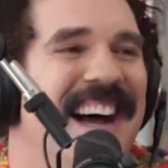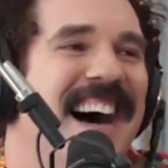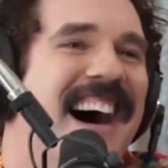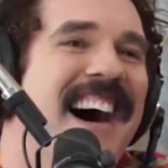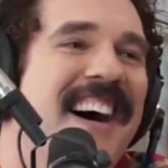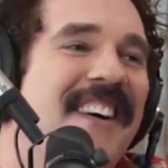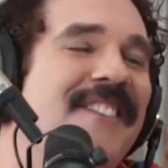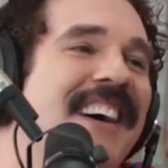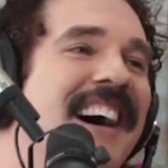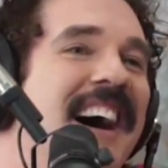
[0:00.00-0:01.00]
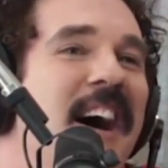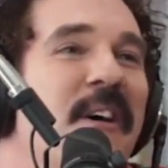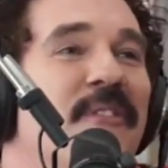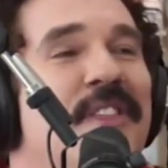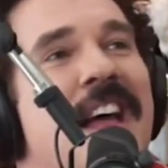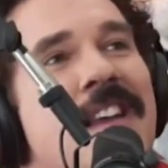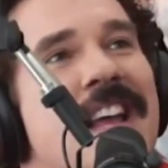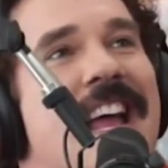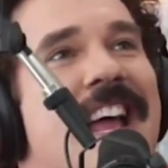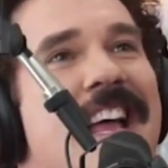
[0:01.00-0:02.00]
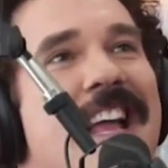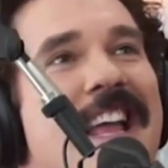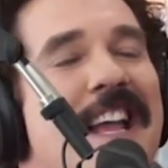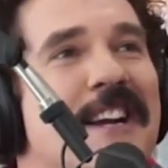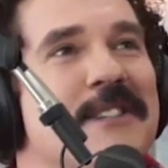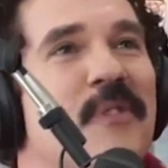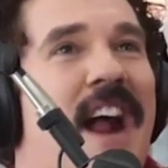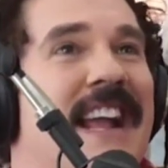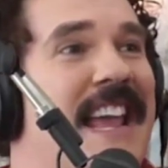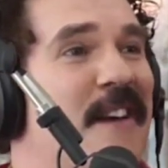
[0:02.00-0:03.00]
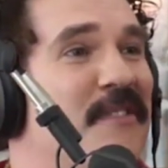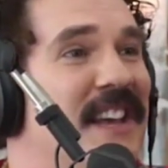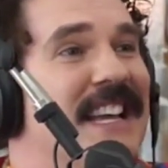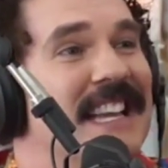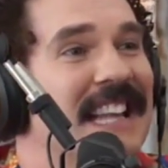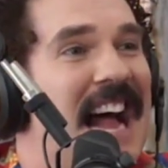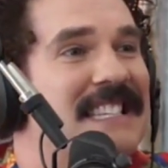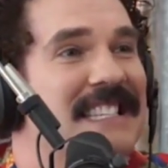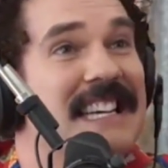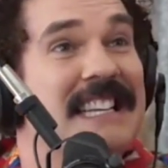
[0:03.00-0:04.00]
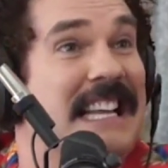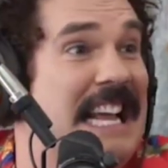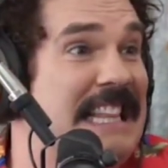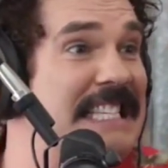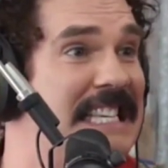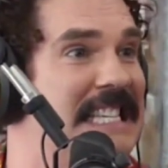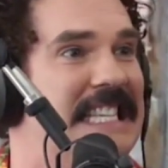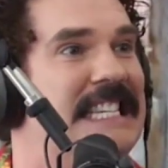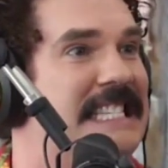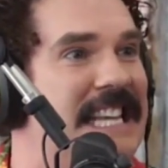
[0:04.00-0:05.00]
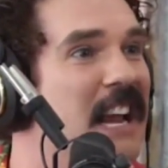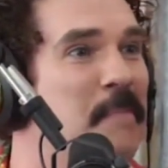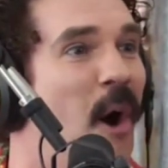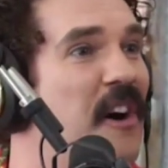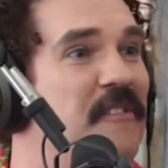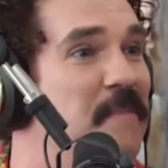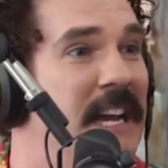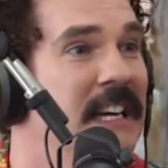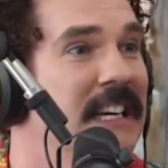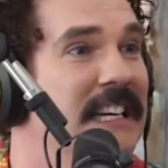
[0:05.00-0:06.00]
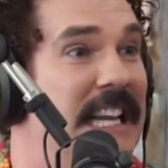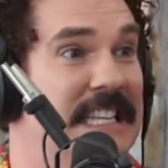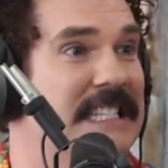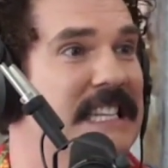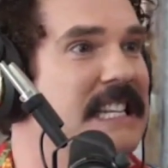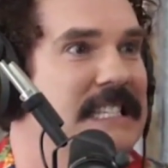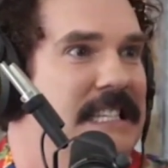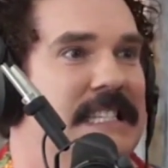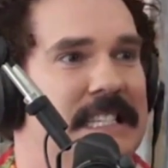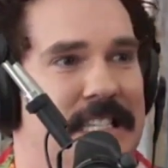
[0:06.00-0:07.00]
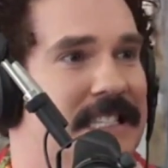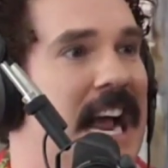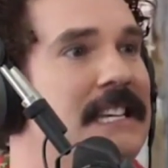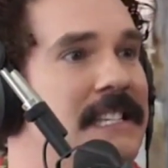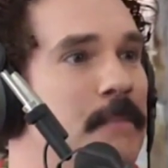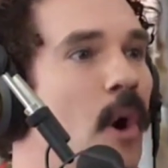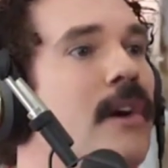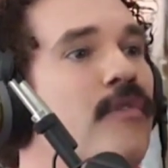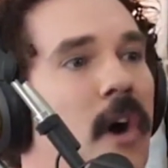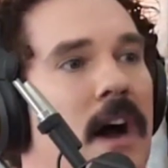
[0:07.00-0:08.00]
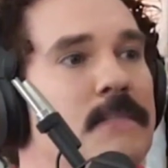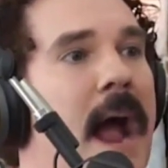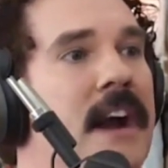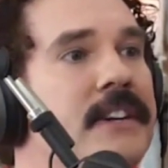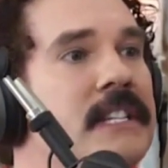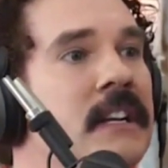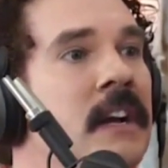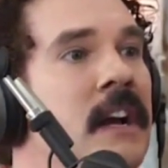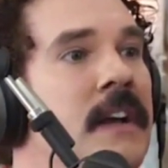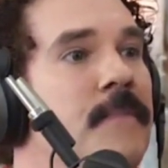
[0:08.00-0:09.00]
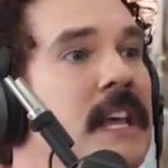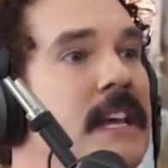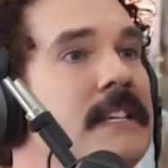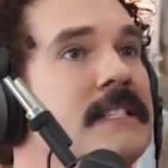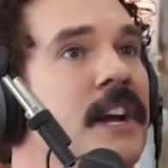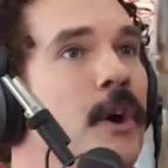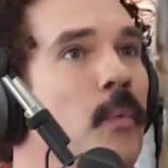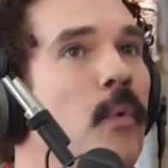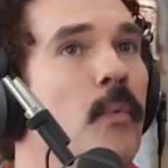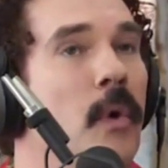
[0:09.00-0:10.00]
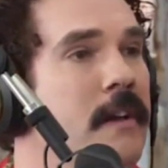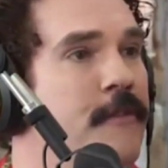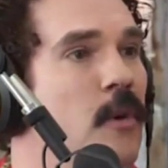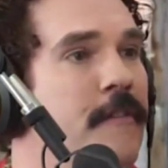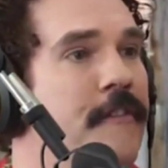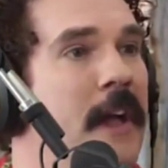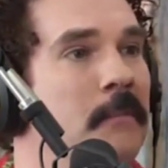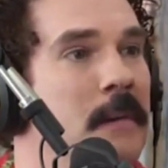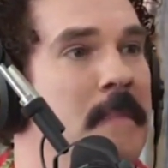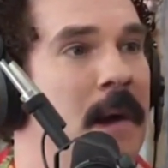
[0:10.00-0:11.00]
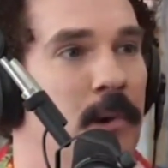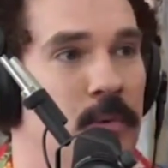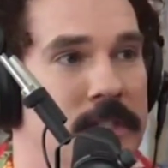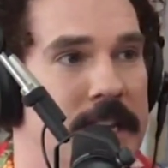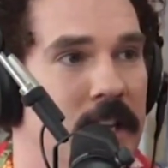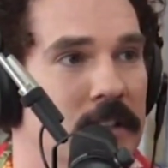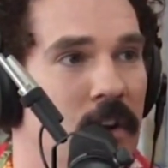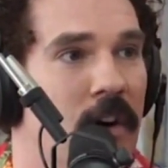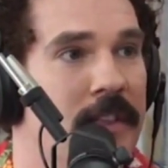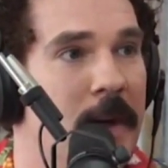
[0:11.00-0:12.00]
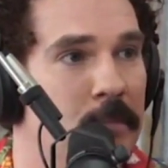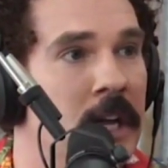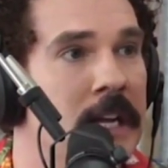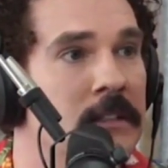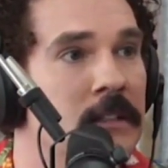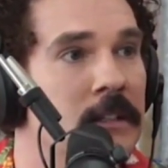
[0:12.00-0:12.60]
But then here's what I kept thinking lastly, and like this is the sick part of me. Like this is the disgusting part of Ross Patterson is what if your family member was killed on that plane?